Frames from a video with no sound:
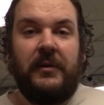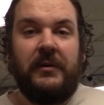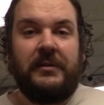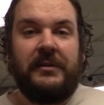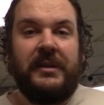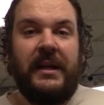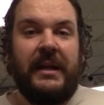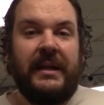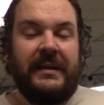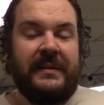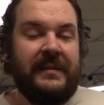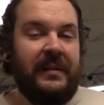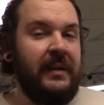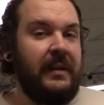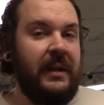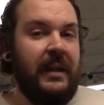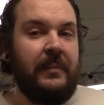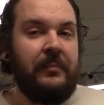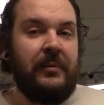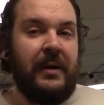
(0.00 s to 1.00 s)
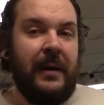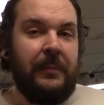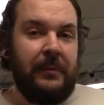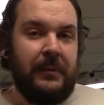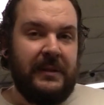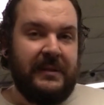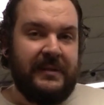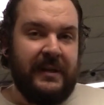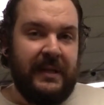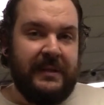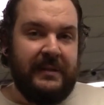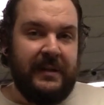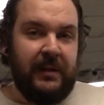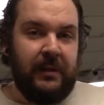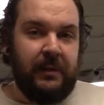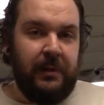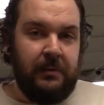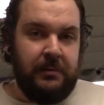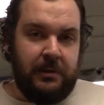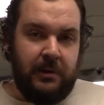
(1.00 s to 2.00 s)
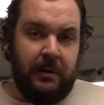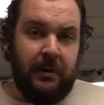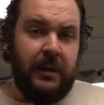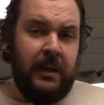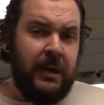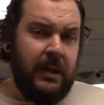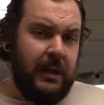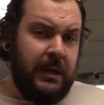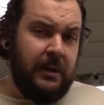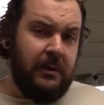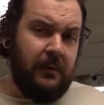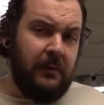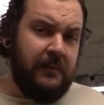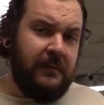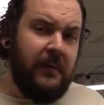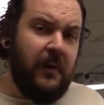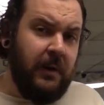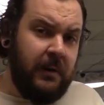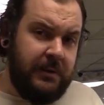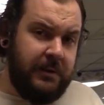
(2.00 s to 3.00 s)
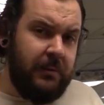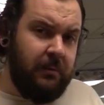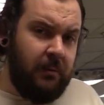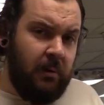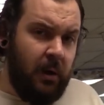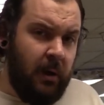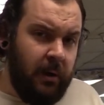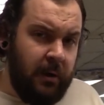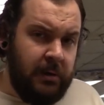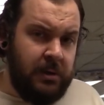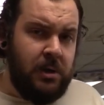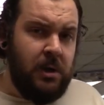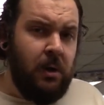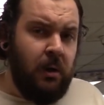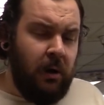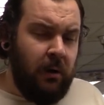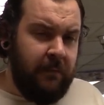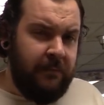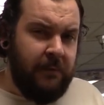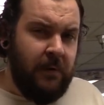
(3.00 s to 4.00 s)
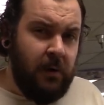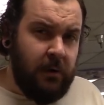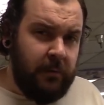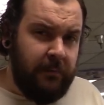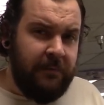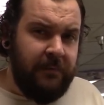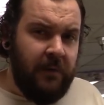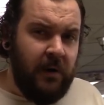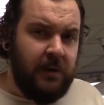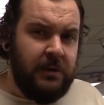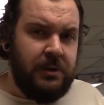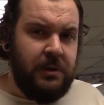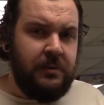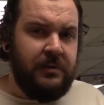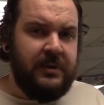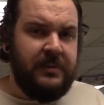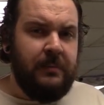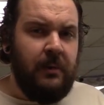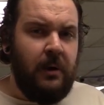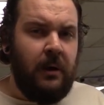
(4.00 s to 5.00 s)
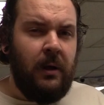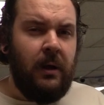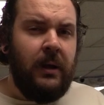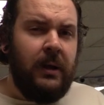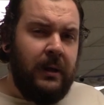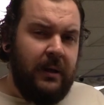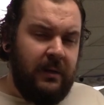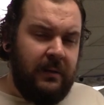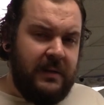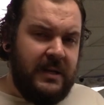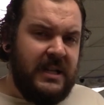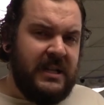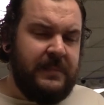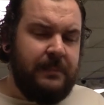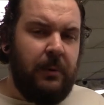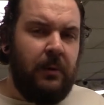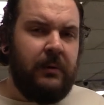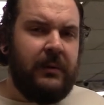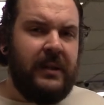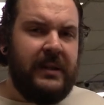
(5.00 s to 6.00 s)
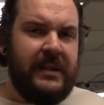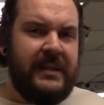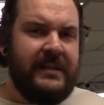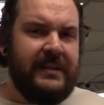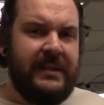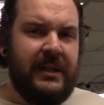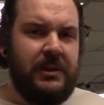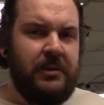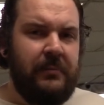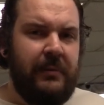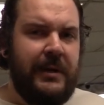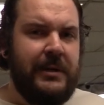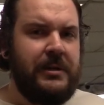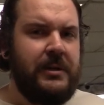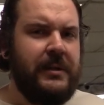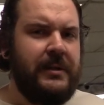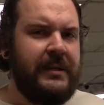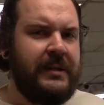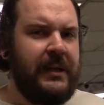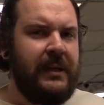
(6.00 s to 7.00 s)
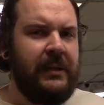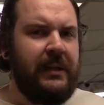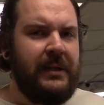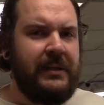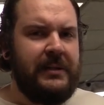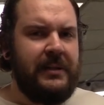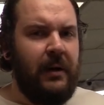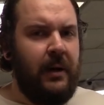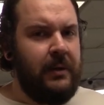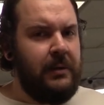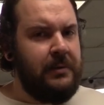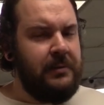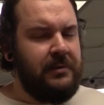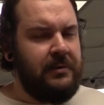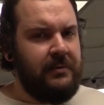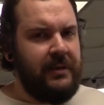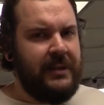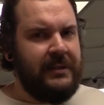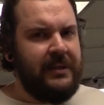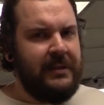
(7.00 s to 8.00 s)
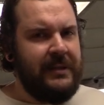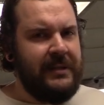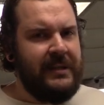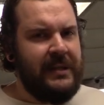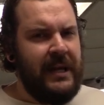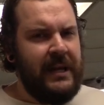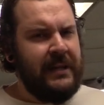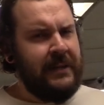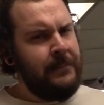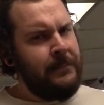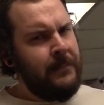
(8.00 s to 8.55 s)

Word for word: your snake is in an improperly sized enclosure, either far too large or far, far too small, these both of these situations can lead to undue stress on the snake.